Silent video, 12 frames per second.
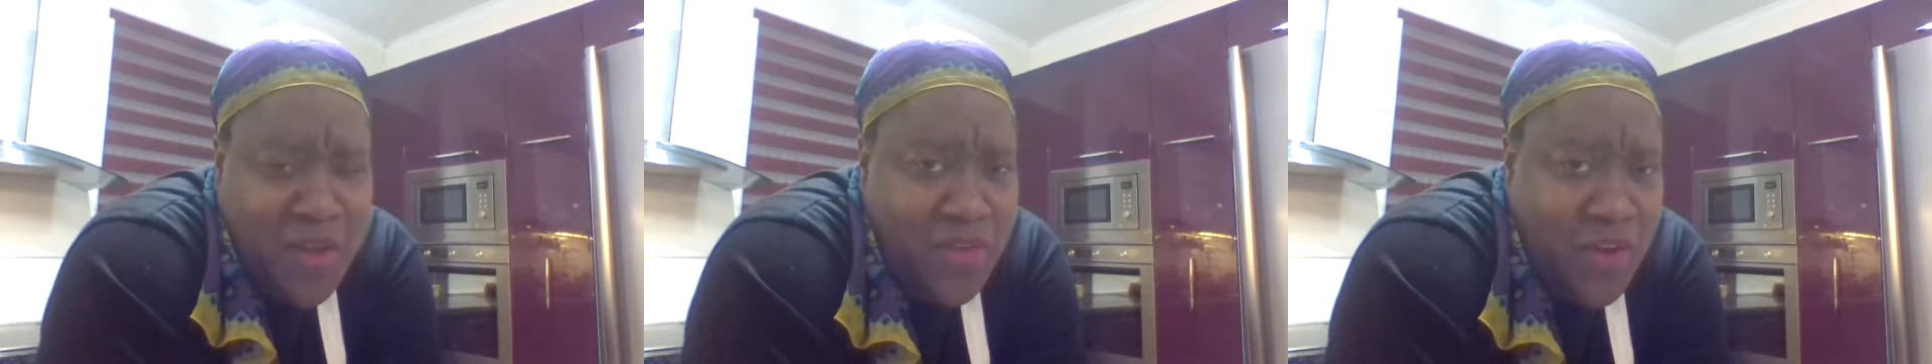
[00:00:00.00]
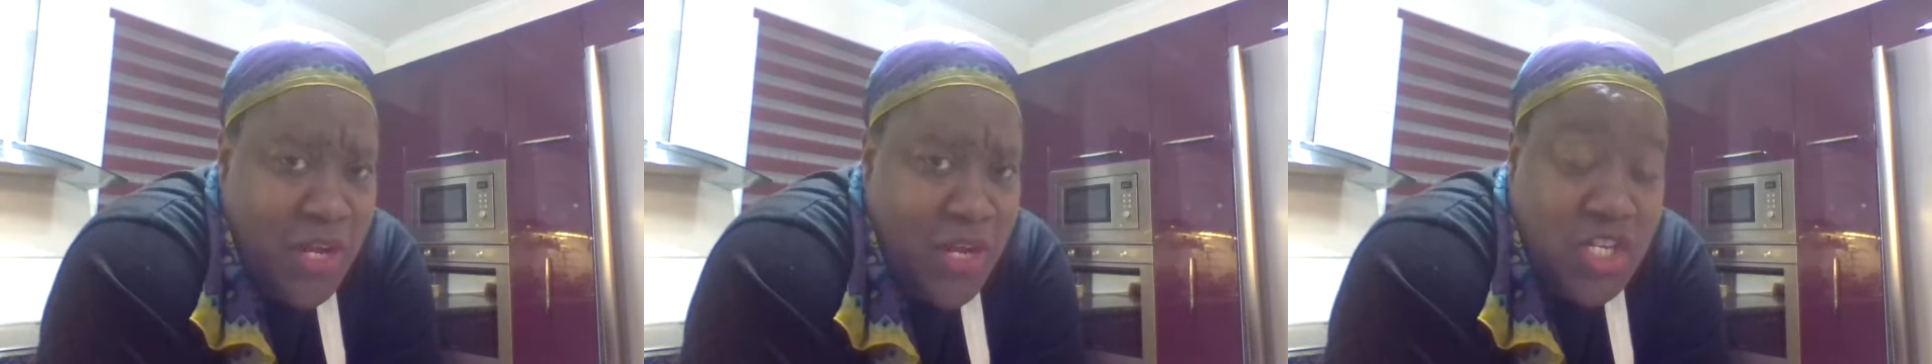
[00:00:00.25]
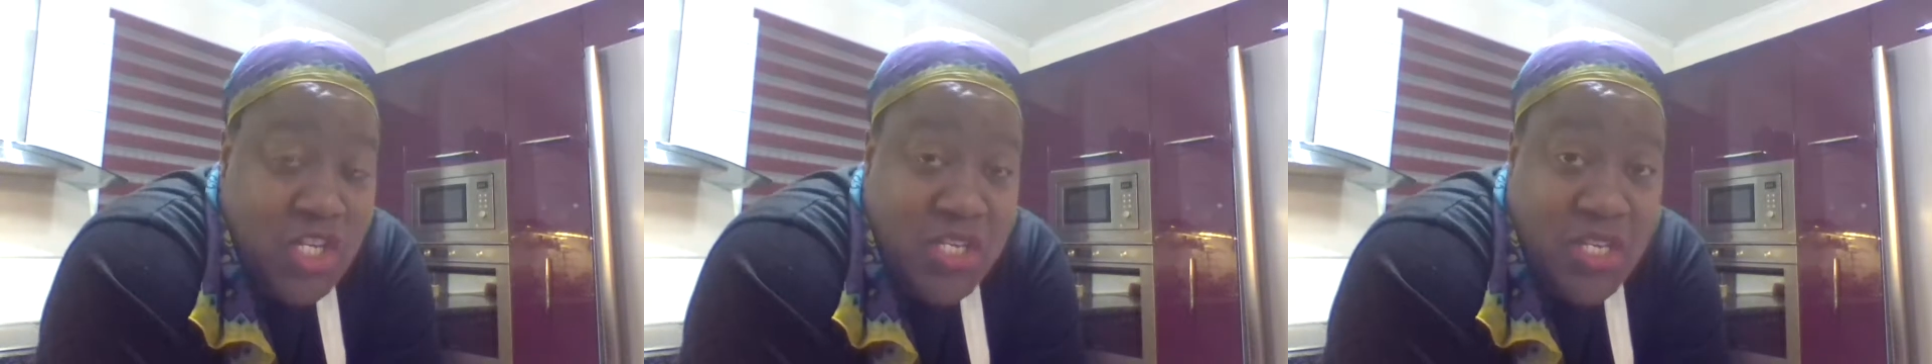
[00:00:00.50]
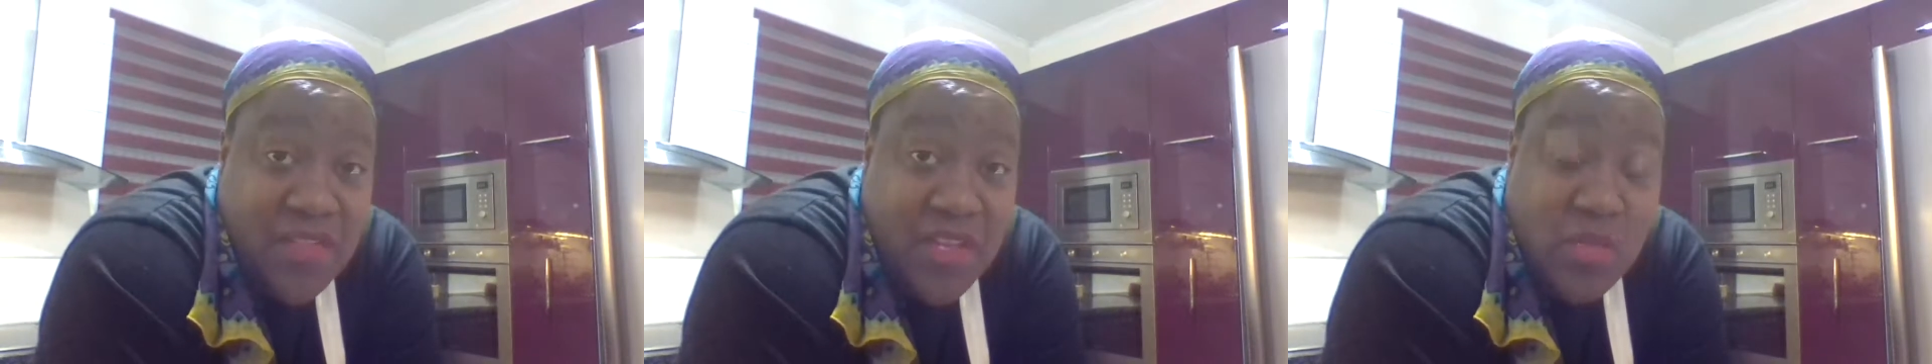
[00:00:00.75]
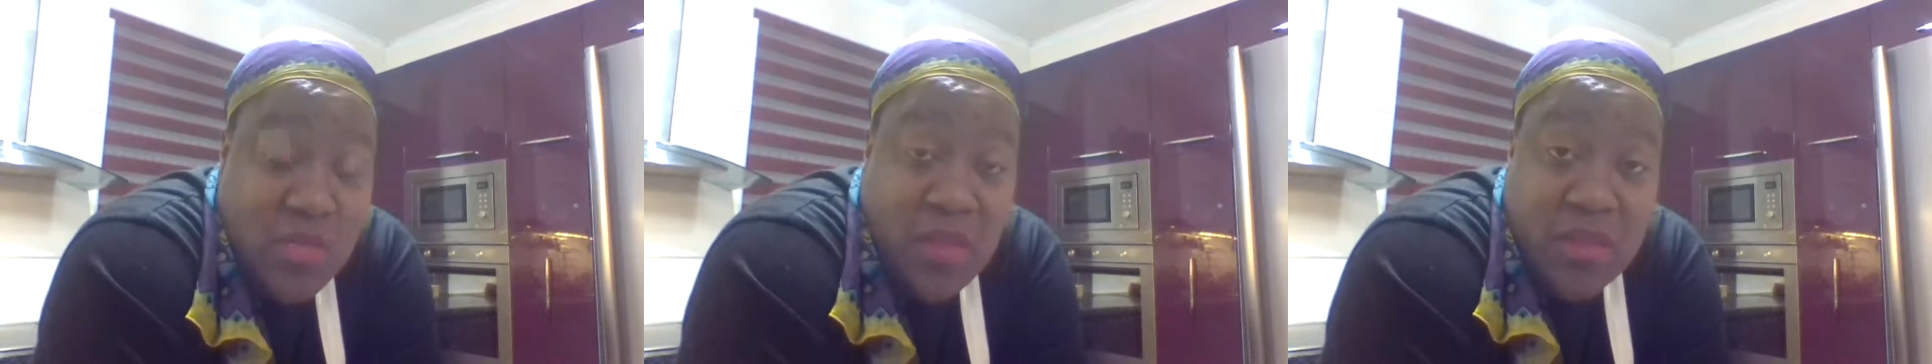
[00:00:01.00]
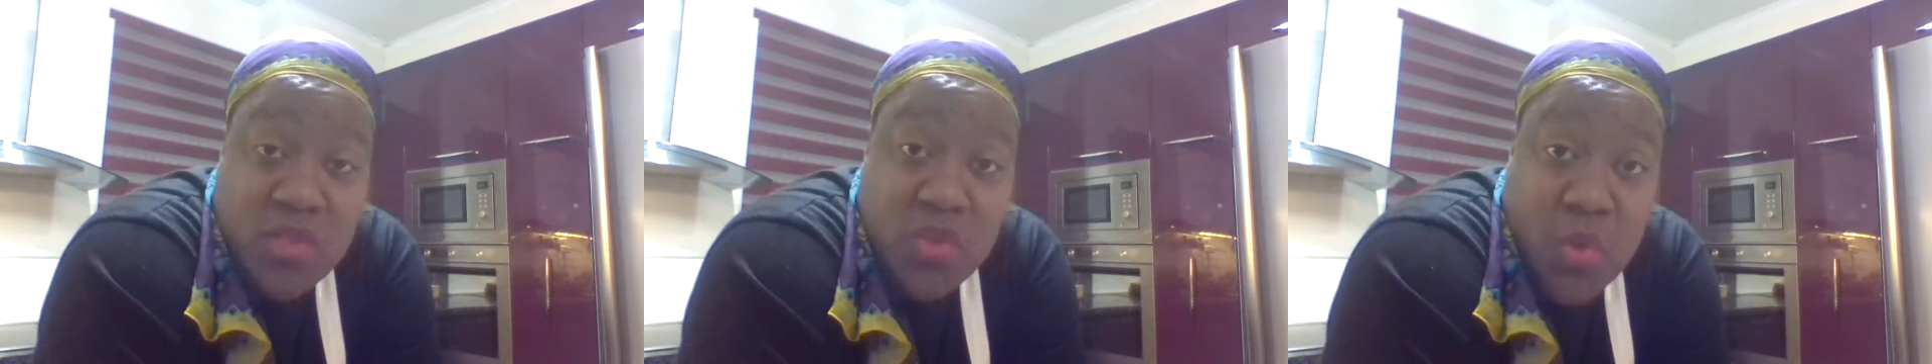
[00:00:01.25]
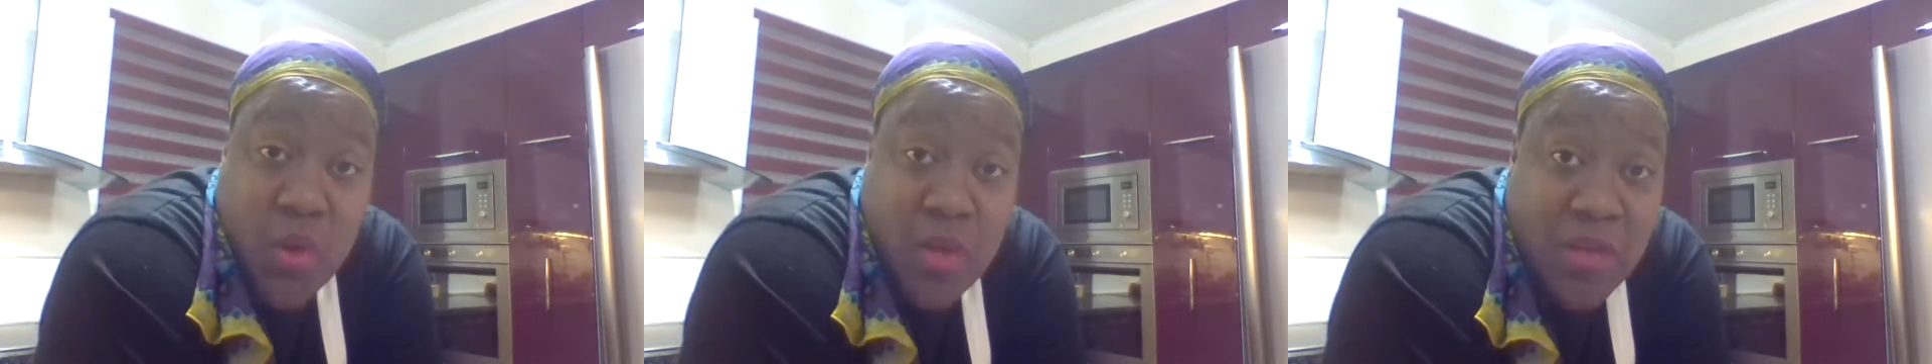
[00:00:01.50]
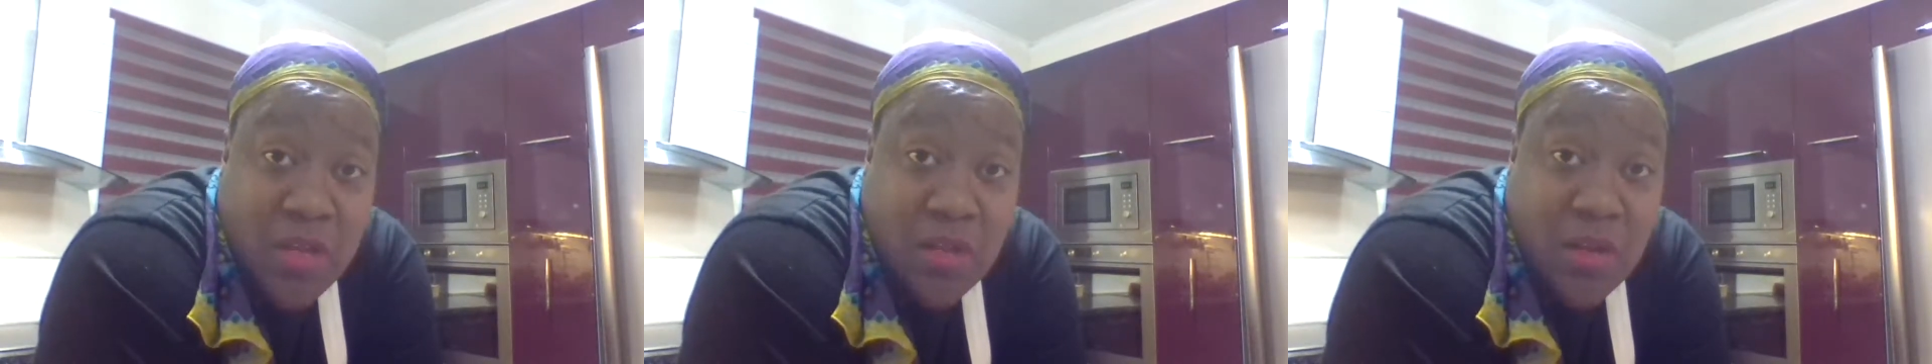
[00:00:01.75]
variations on this with soy
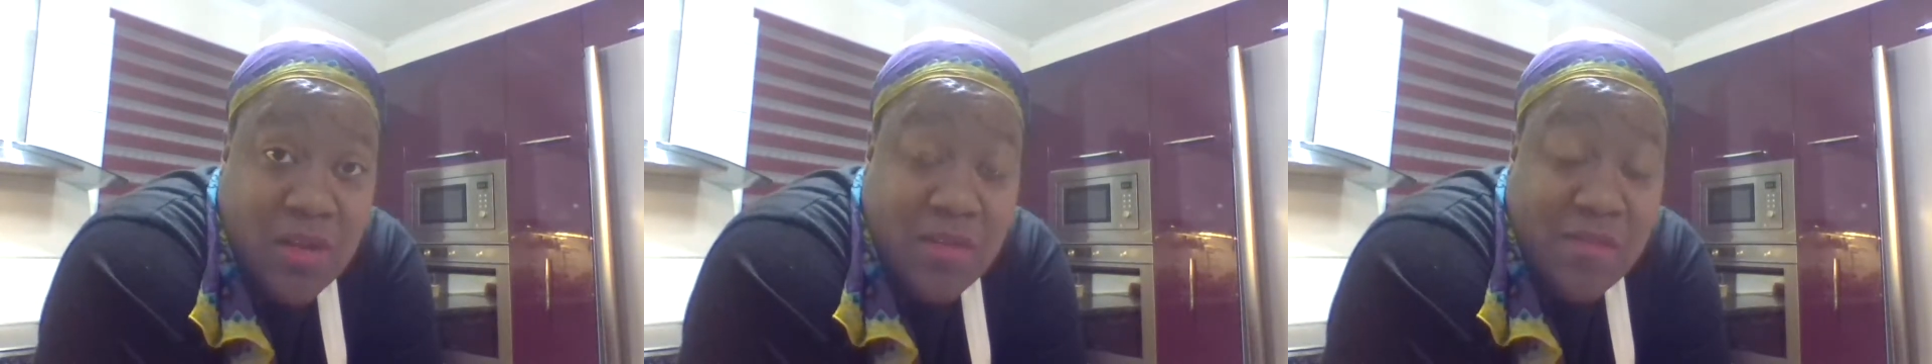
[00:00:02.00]
milk,